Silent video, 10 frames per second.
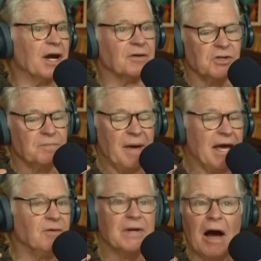Now, you
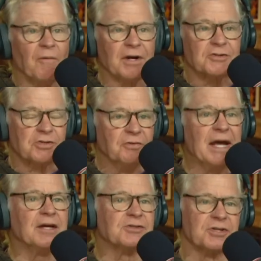may not want to tune
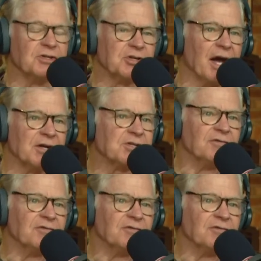in to the Giants